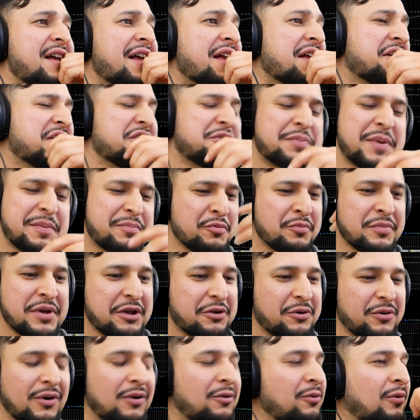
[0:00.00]
Because people
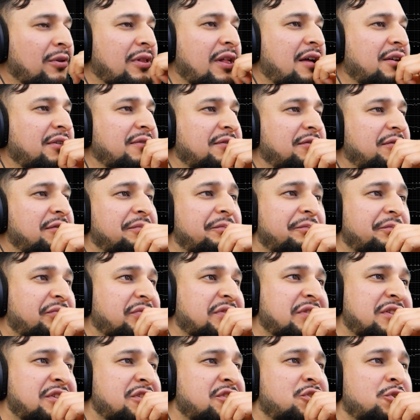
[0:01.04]
make a lot of
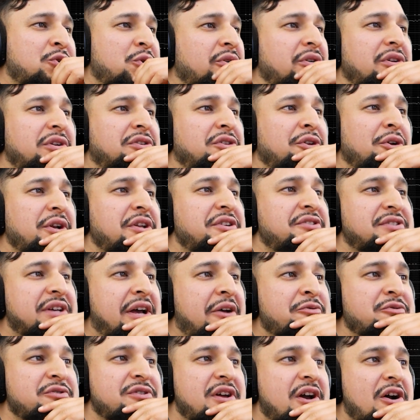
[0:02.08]
distorted, dirty
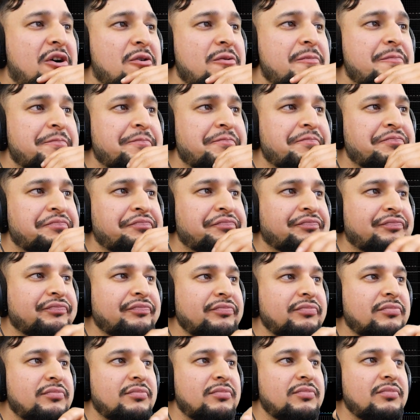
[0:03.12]
sounds now.
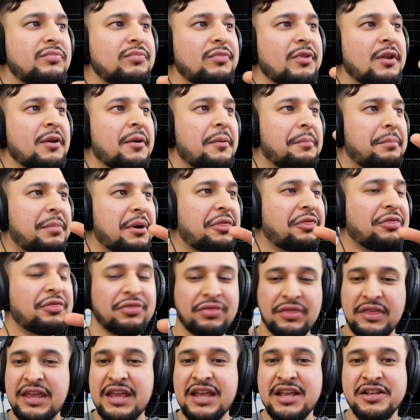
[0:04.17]
But
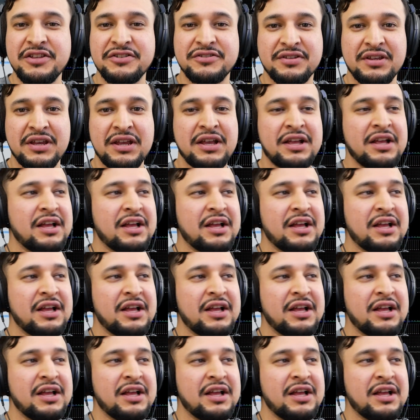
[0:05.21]
these